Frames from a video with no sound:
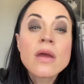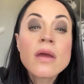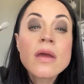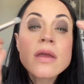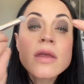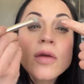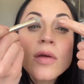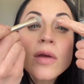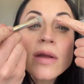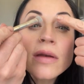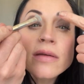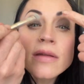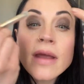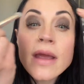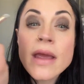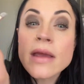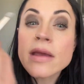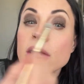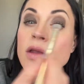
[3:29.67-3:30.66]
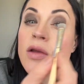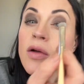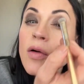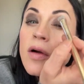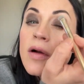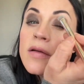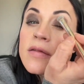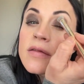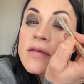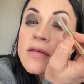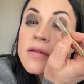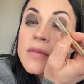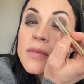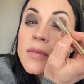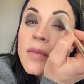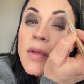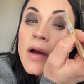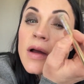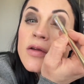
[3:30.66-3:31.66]
You can take your
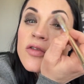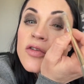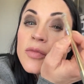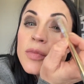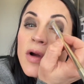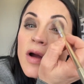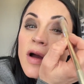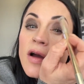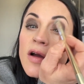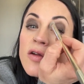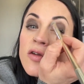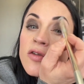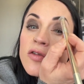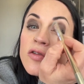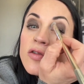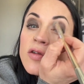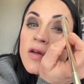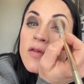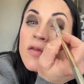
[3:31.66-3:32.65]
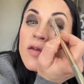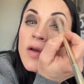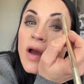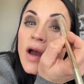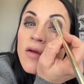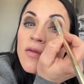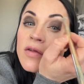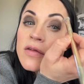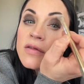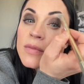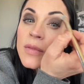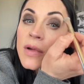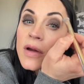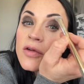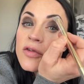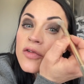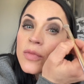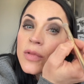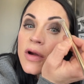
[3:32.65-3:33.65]
smudge brush, if you have a
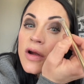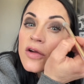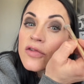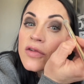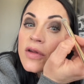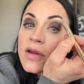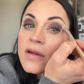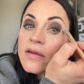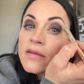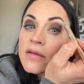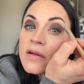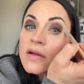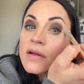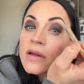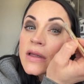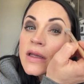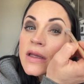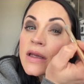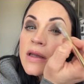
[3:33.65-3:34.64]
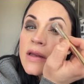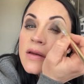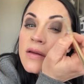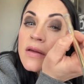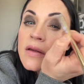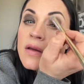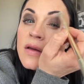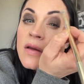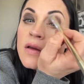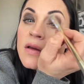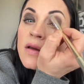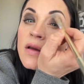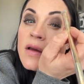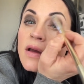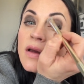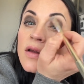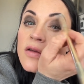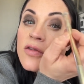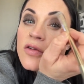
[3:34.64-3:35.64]
smudge brush that is clean,
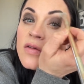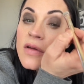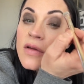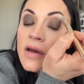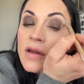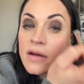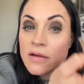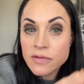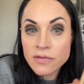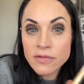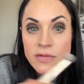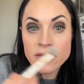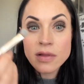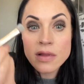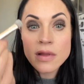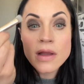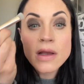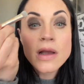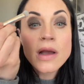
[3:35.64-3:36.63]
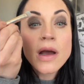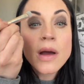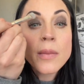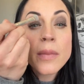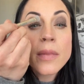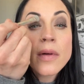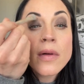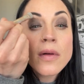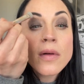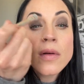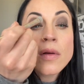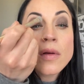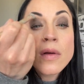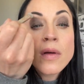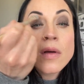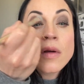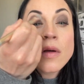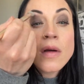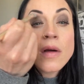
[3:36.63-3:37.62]
and just kind of flick up
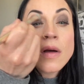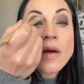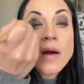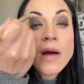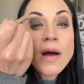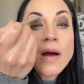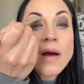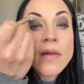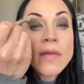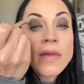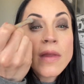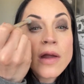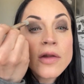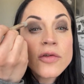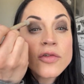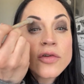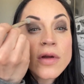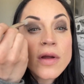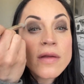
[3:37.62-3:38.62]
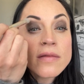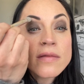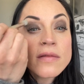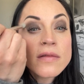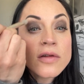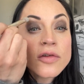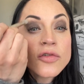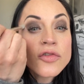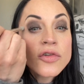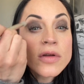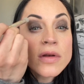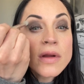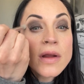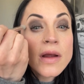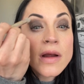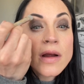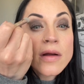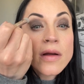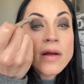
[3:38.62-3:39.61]
on that transition
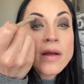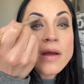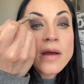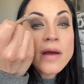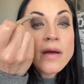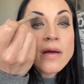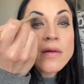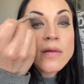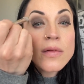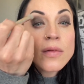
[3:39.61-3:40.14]
area